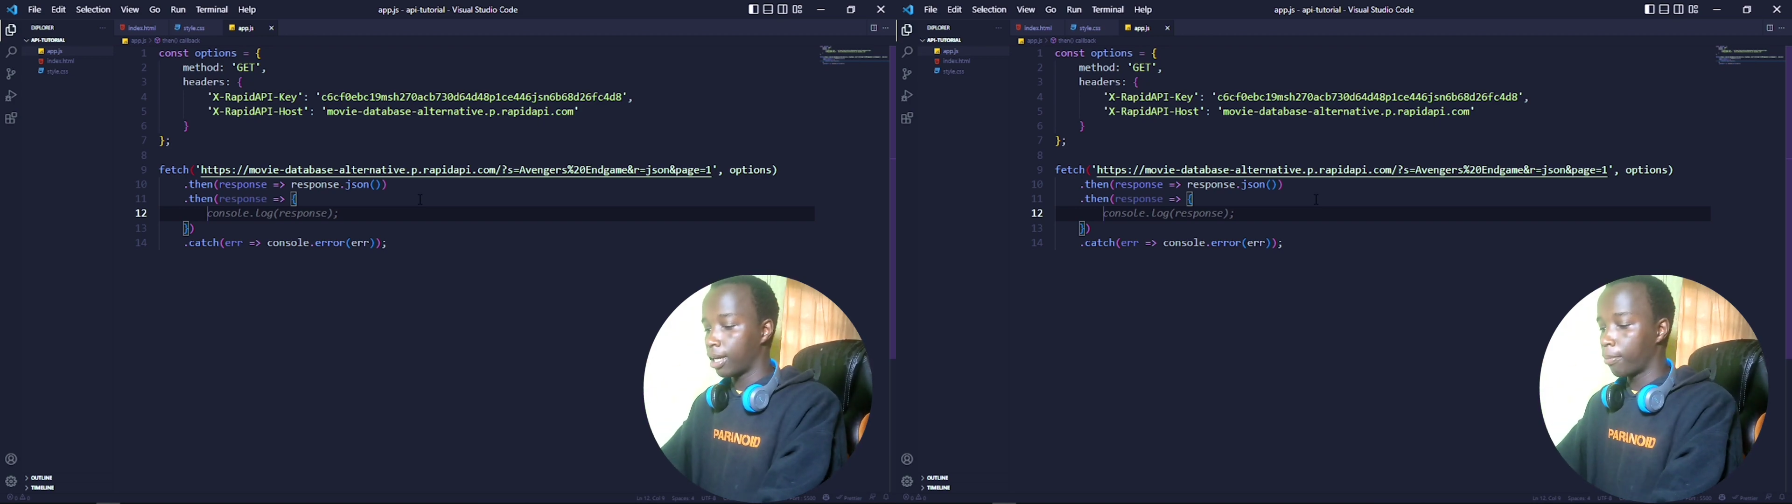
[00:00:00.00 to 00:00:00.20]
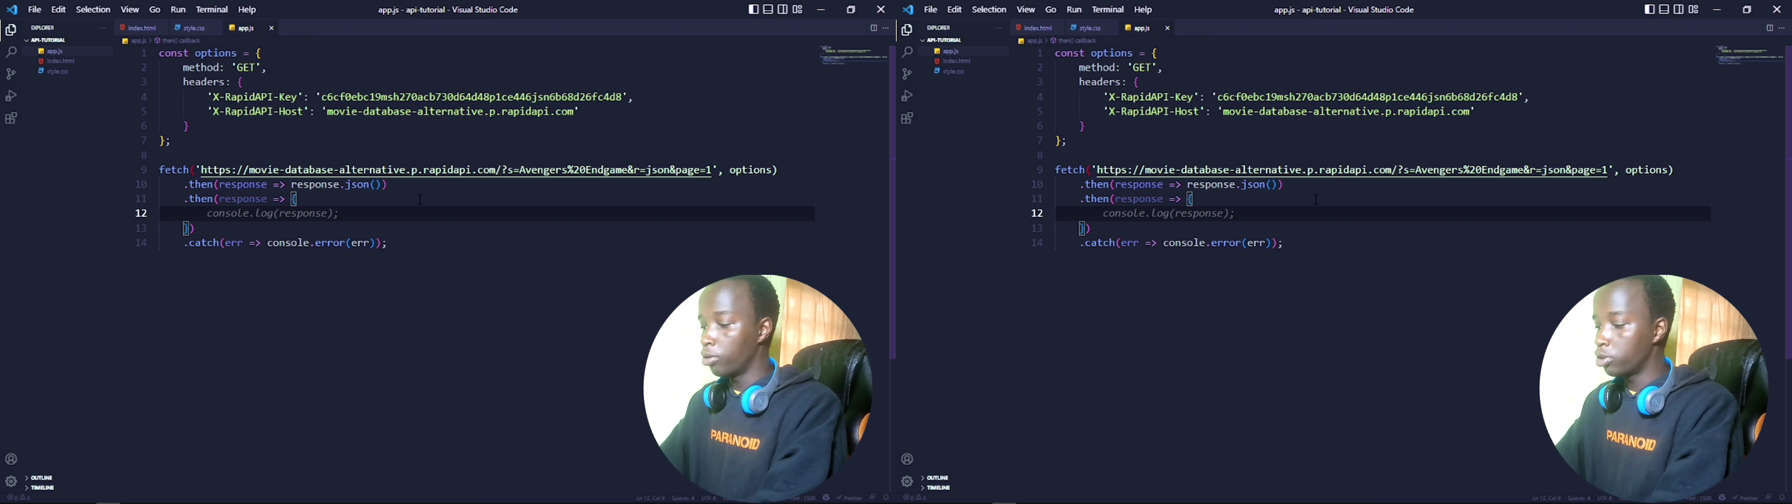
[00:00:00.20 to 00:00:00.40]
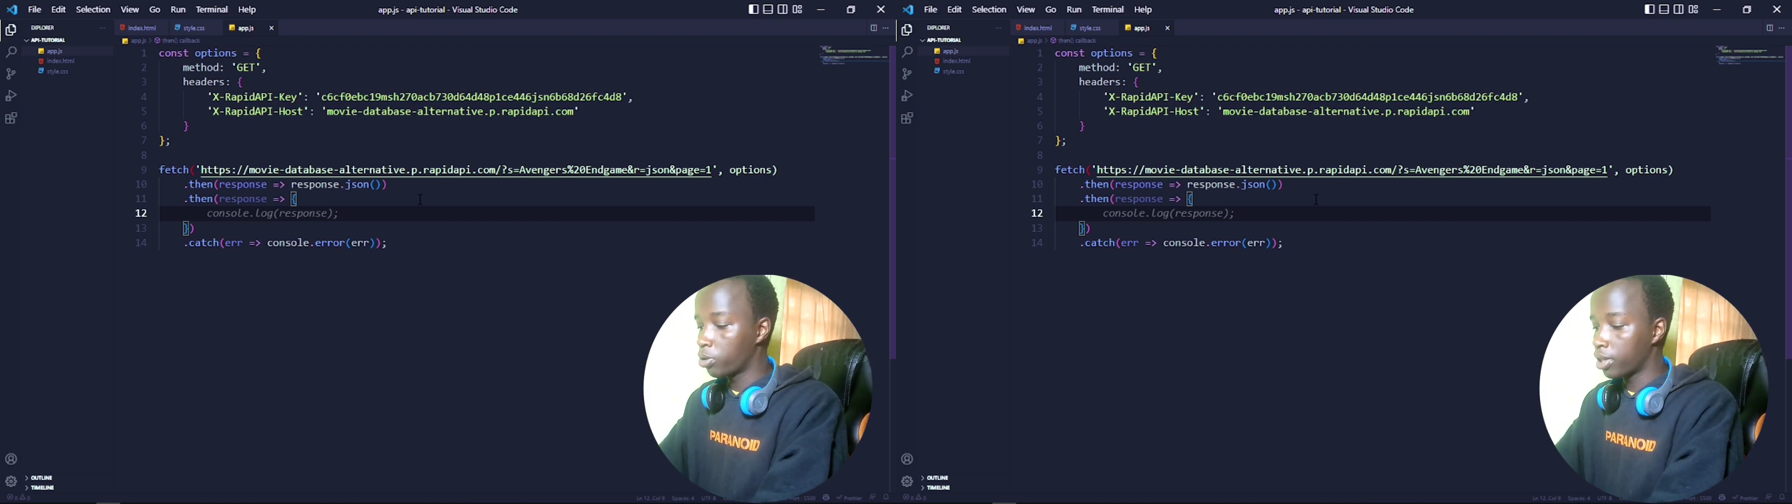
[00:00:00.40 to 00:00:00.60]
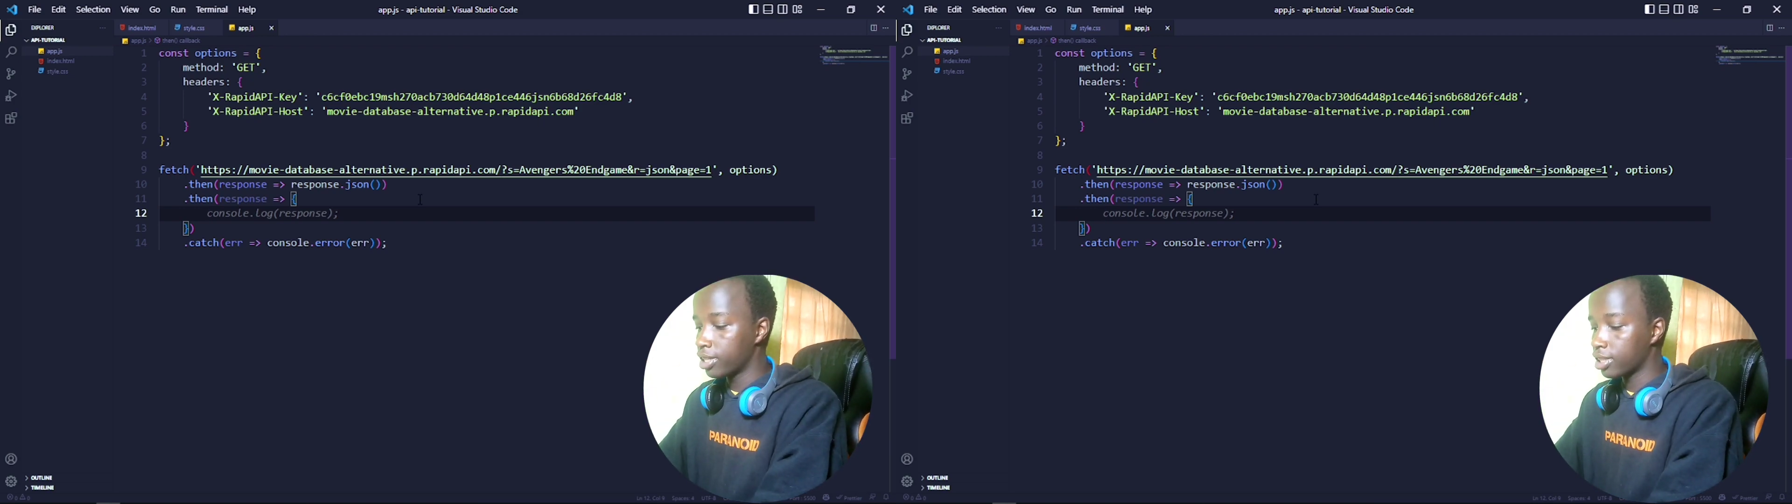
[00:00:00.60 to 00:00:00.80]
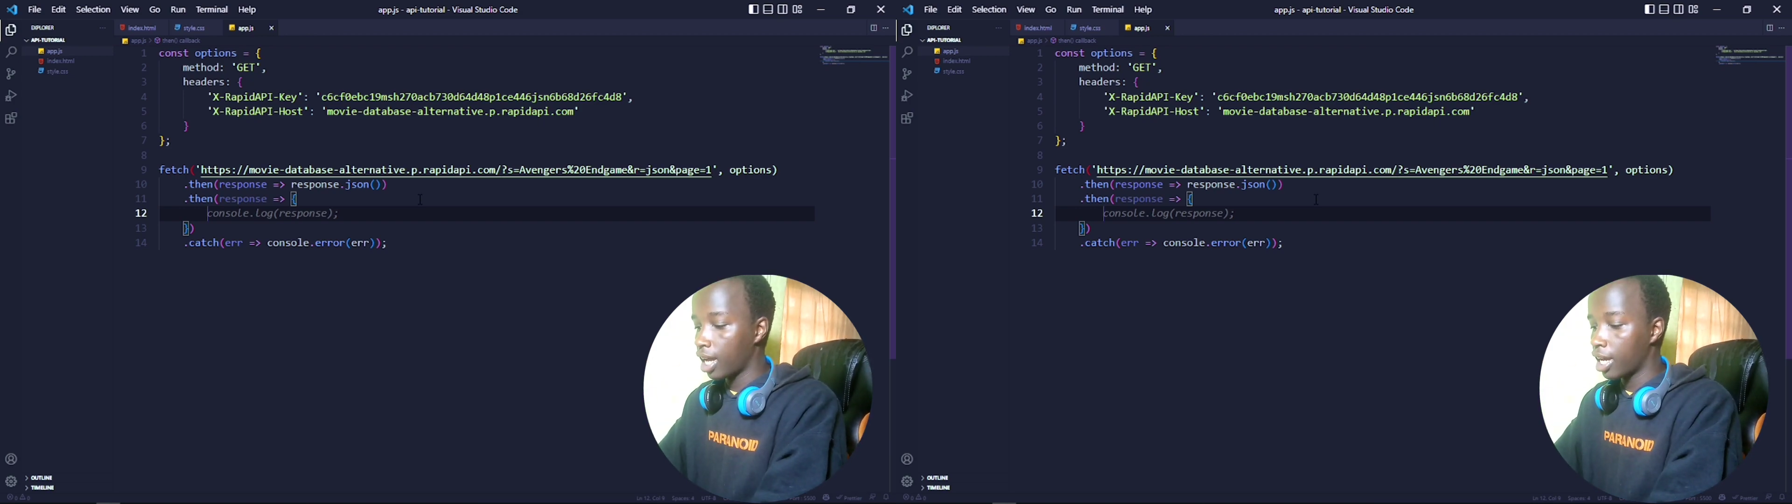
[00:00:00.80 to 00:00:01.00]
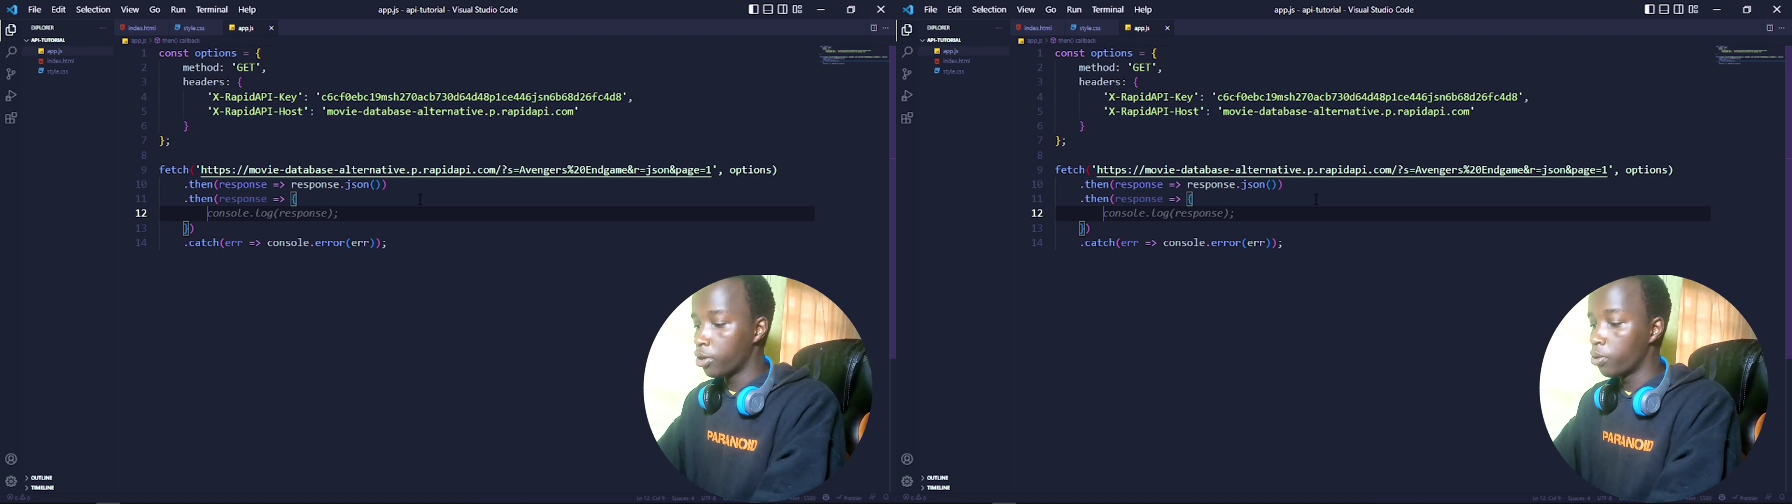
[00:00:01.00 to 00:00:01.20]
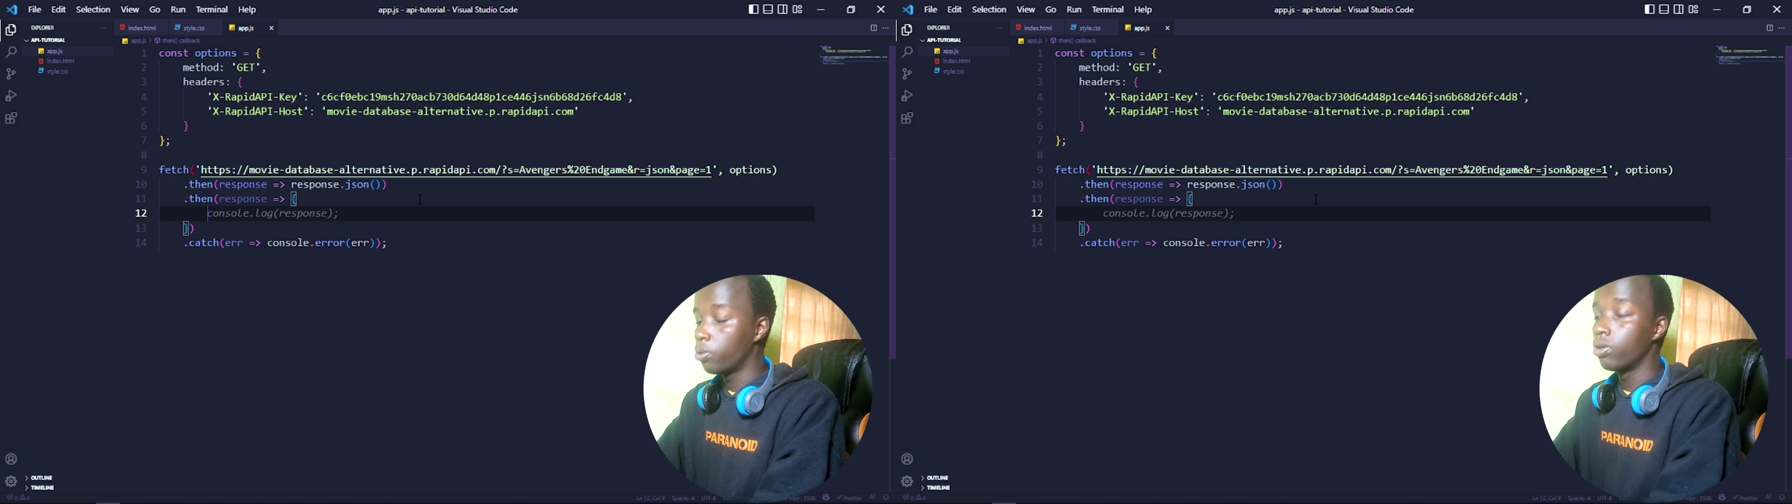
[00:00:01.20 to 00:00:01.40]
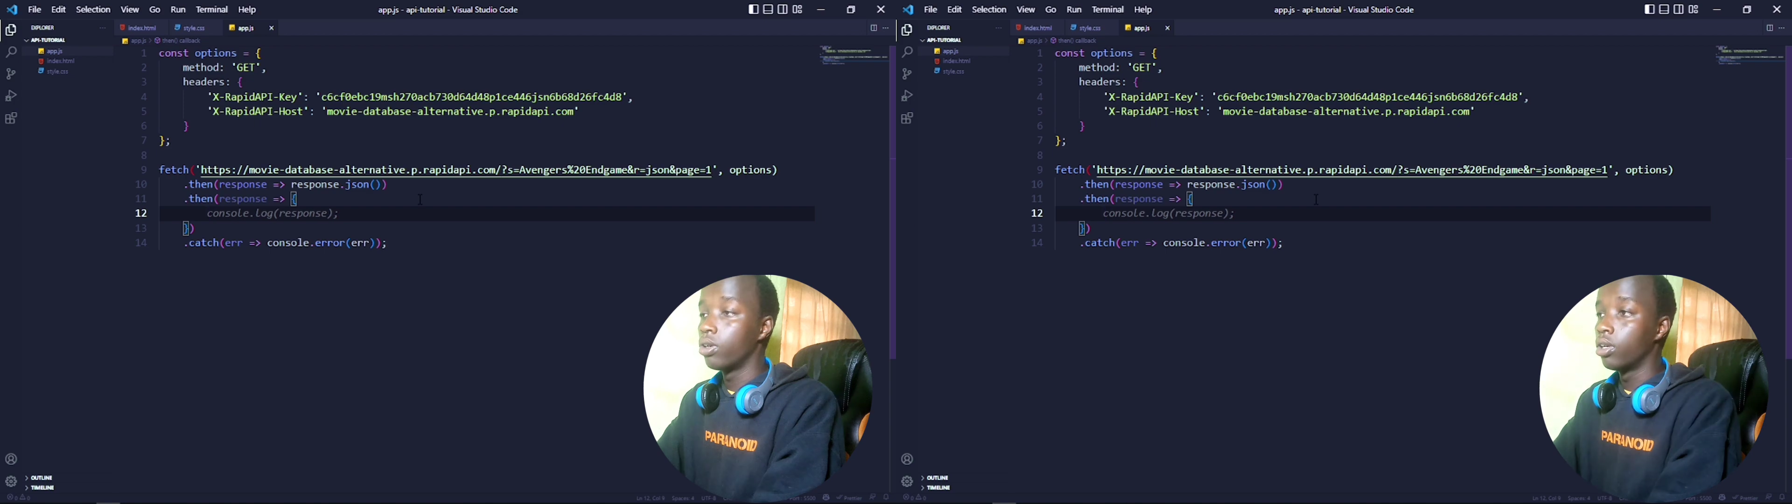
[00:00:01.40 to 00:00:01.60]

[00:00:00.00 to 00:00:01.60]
I'm going to create a new